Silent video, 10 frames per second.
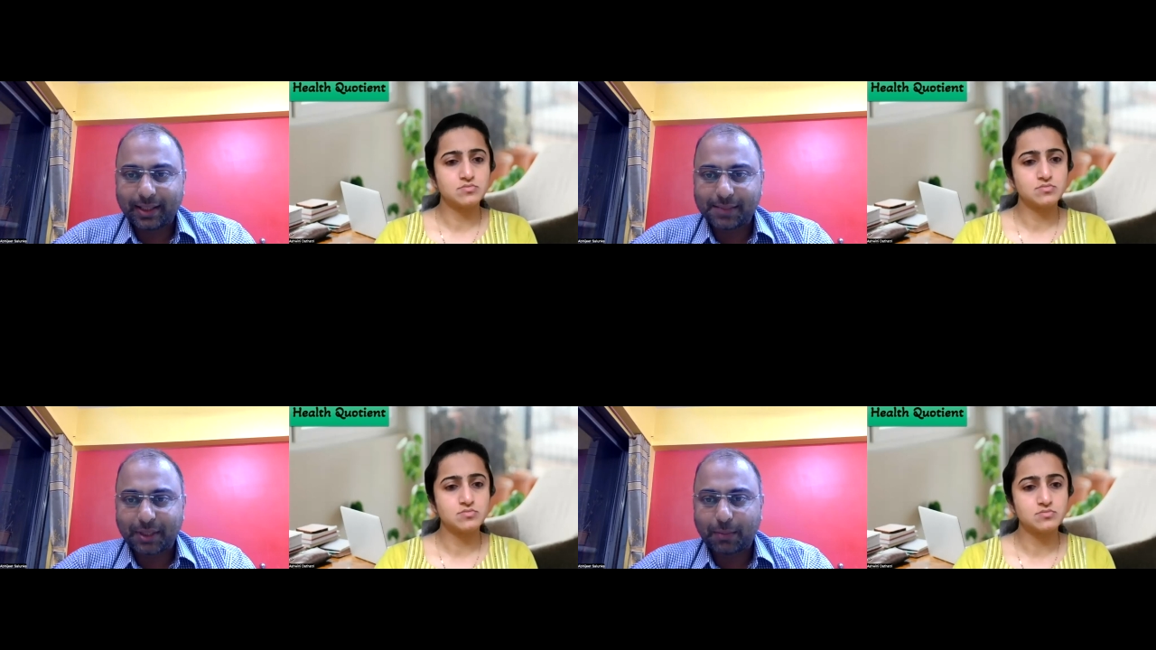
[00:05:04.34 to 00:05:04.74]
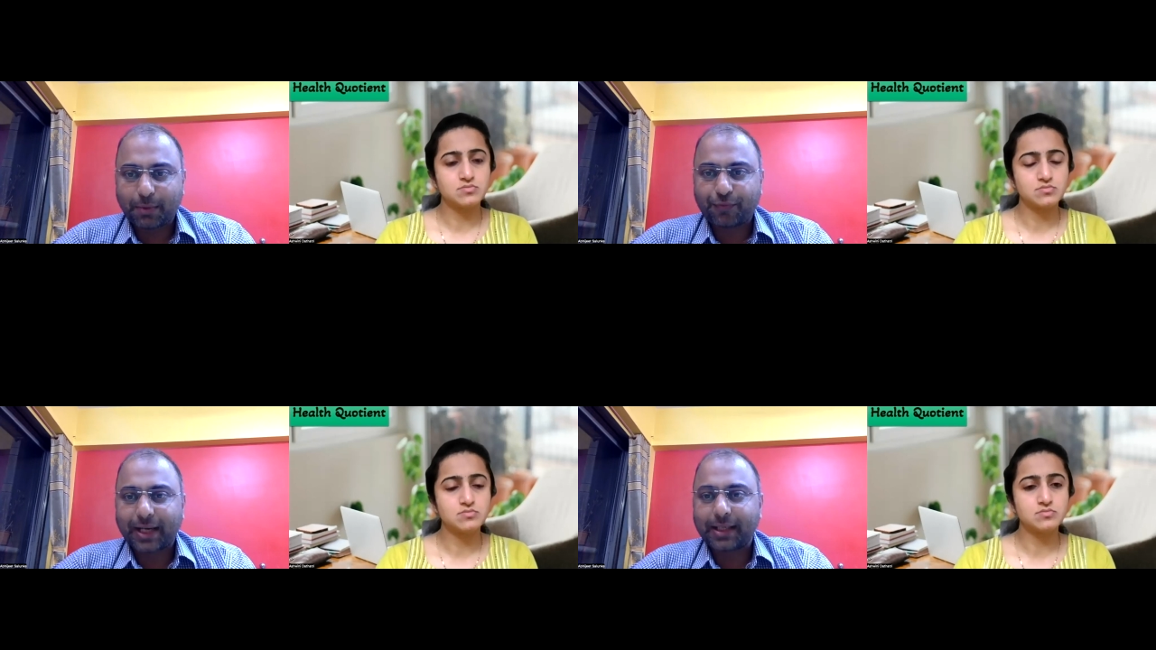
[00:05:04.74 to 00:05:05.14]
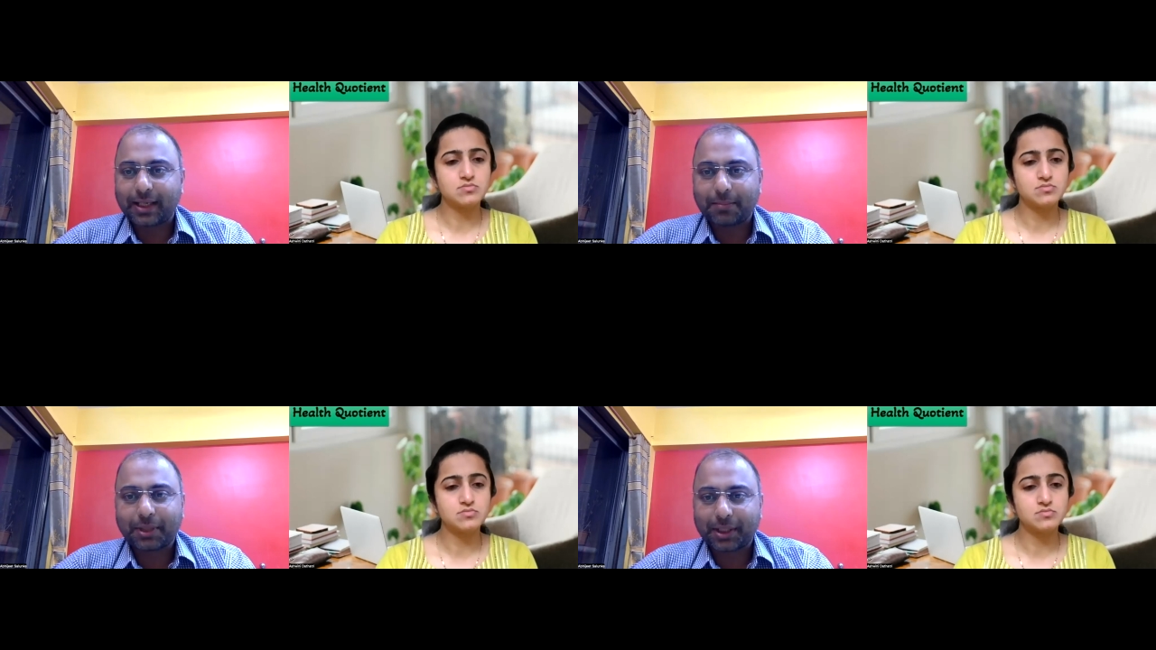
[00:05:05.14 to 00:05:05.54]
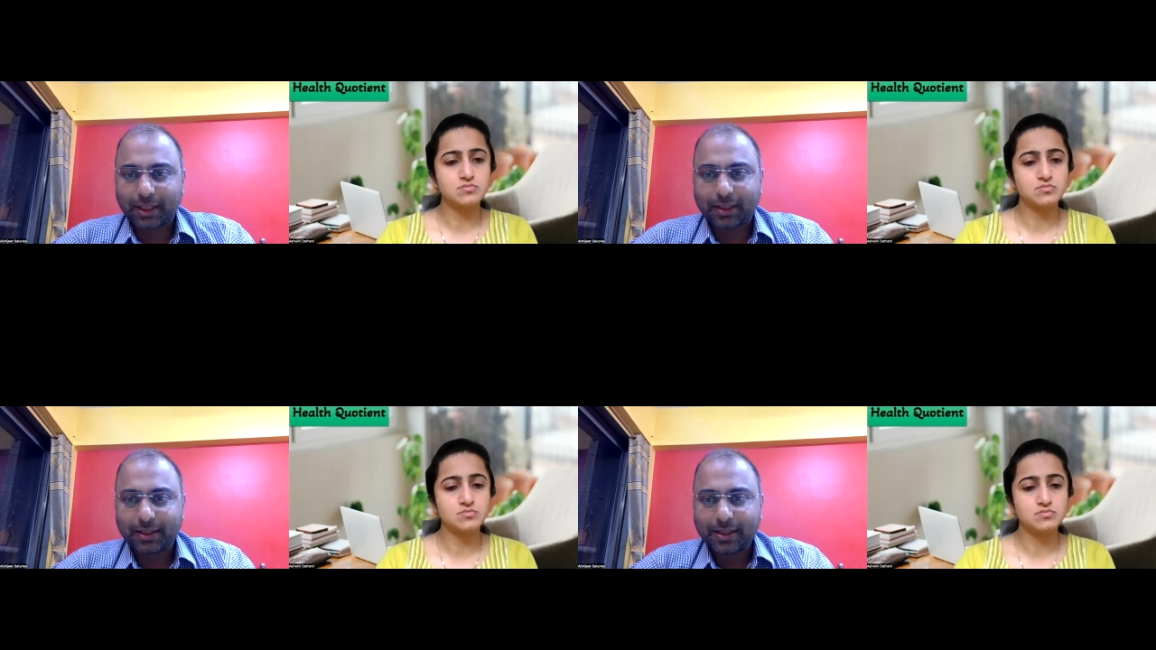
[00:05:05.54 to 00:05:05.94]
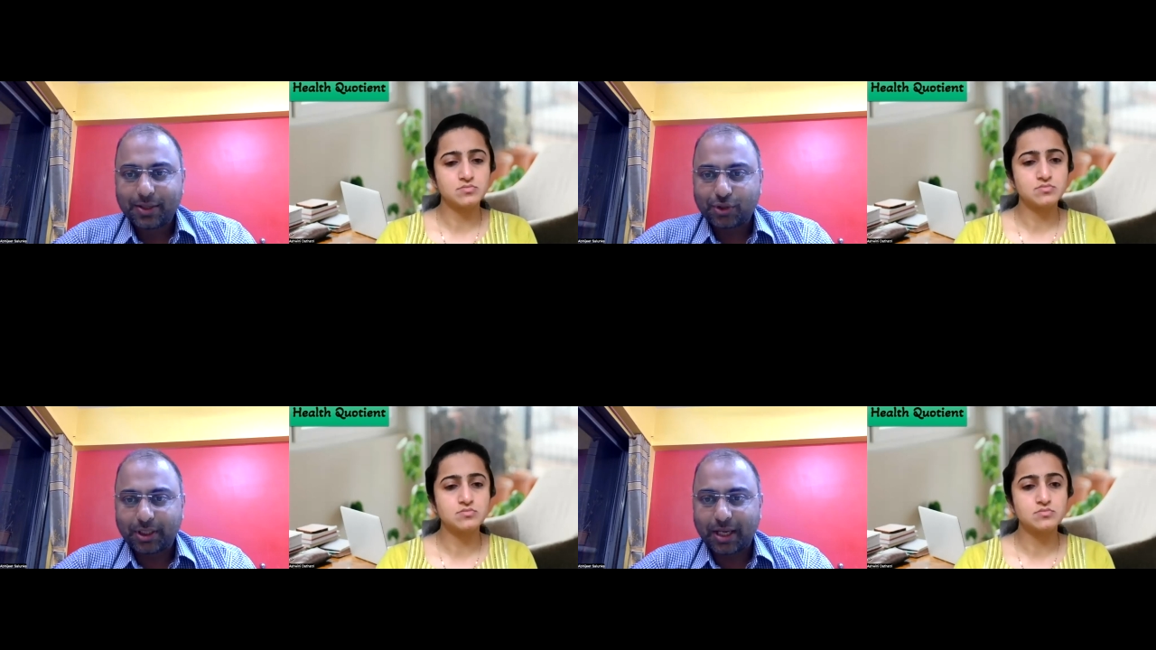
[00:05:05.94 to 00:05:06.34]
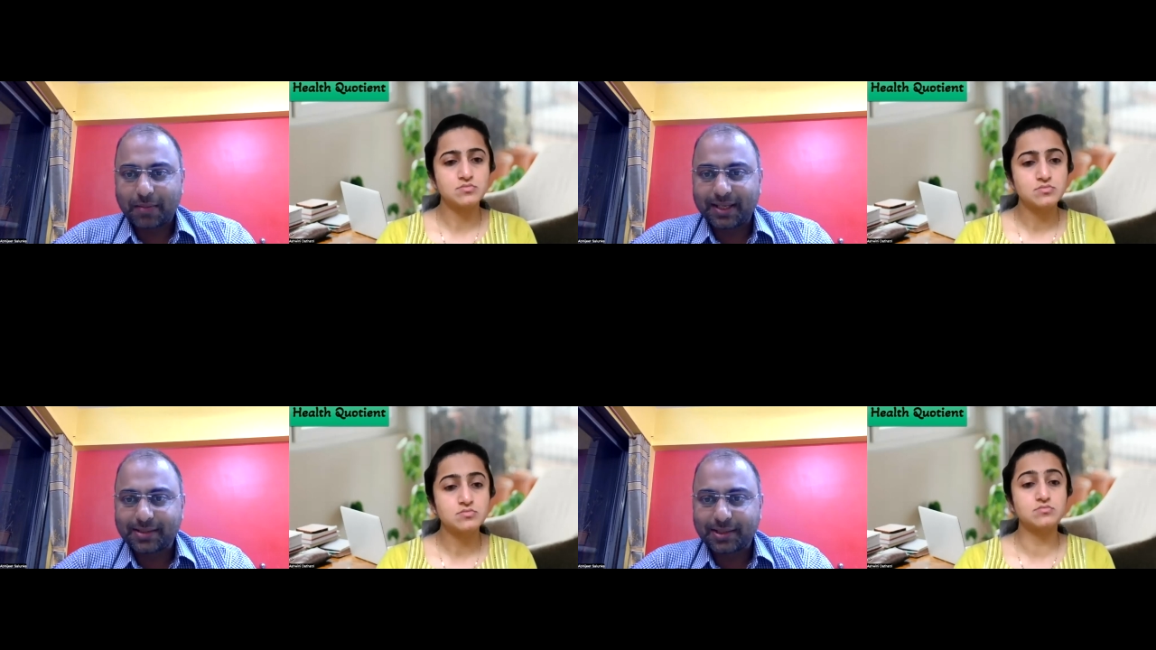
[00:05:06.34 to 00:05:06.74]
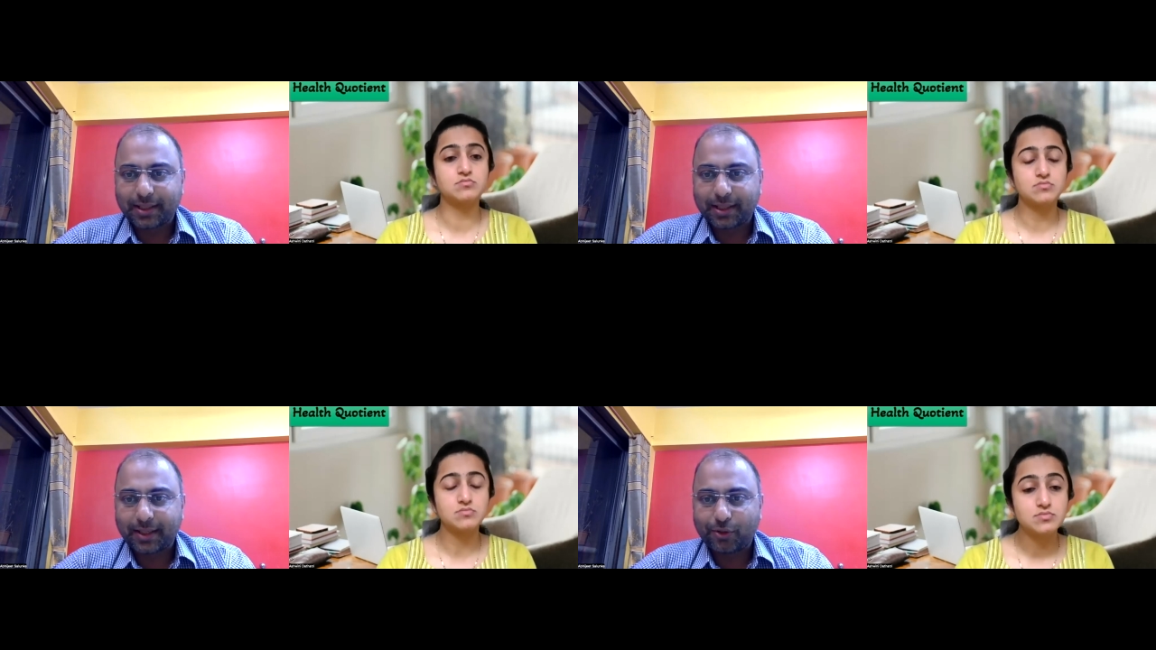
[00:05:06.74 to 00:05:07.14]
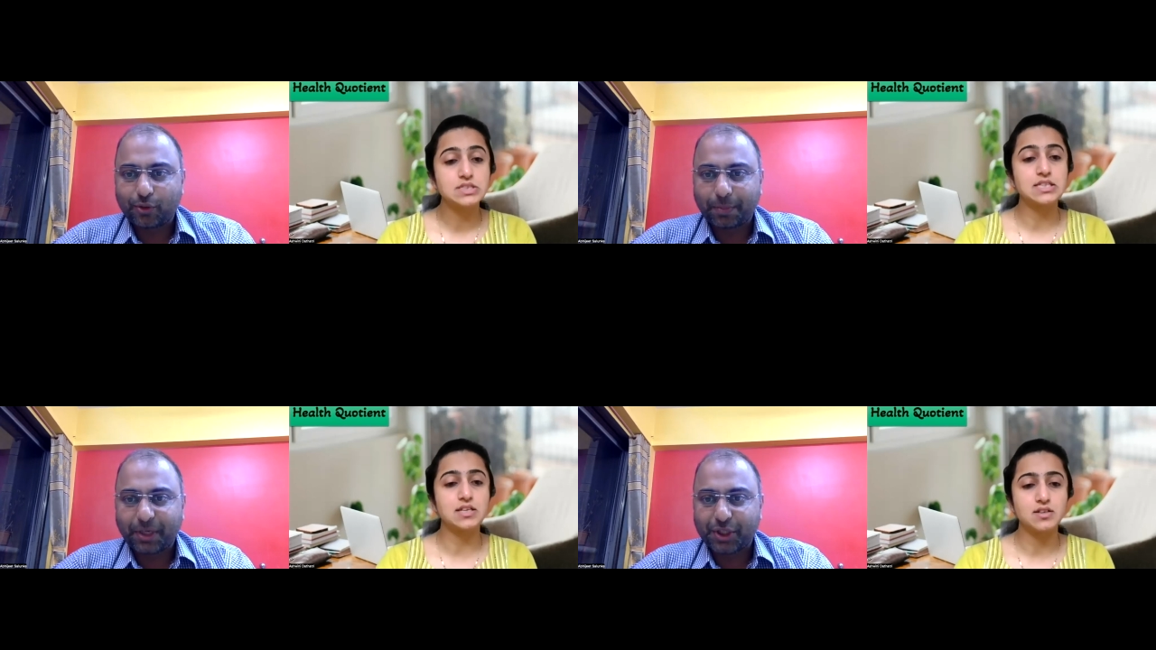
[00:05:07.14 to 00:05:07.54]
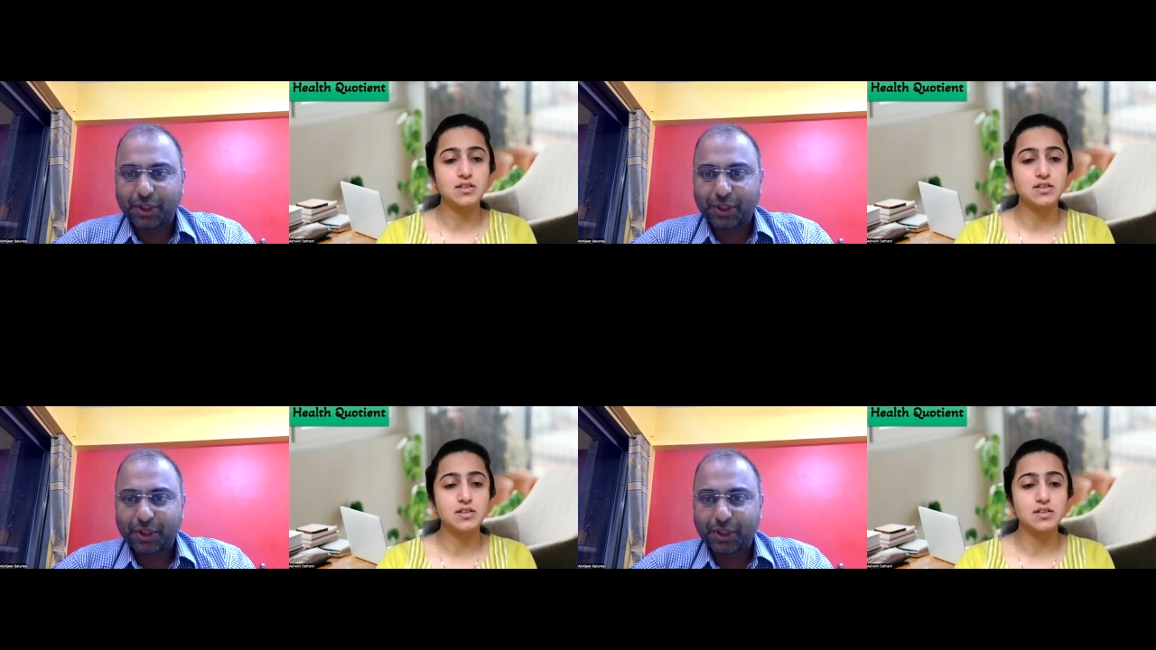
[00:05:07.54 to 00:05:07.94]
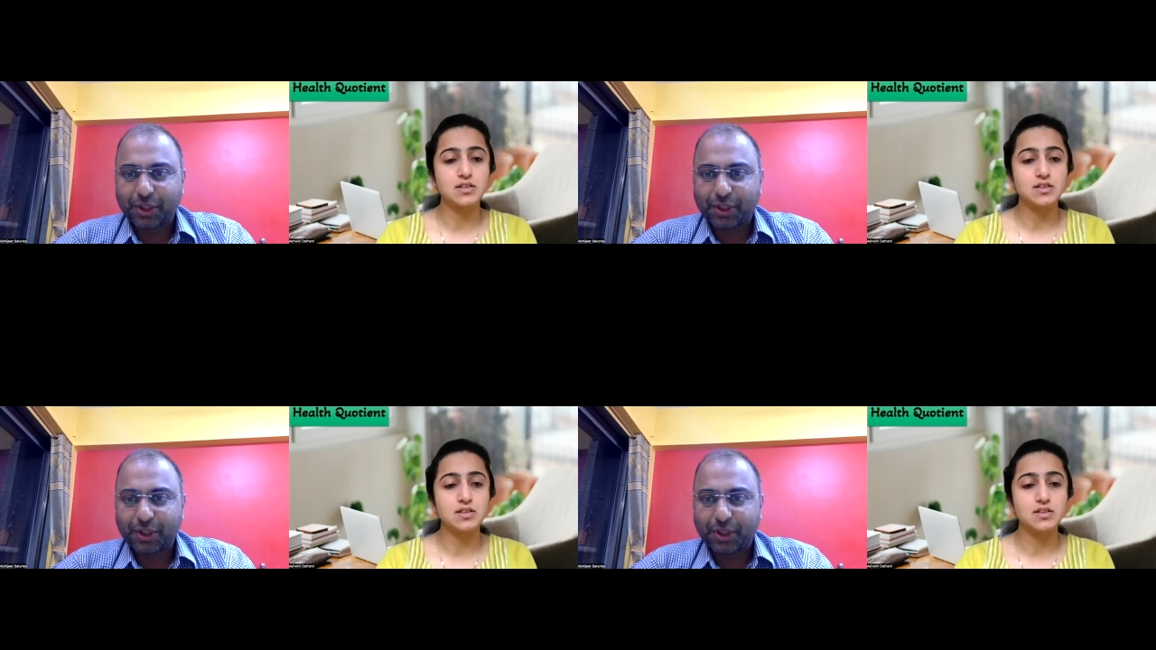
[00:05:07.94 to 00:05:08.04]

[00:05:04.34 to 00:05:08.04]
Speaker 1: is made up of titanium material. So it can be inserted into the patient's body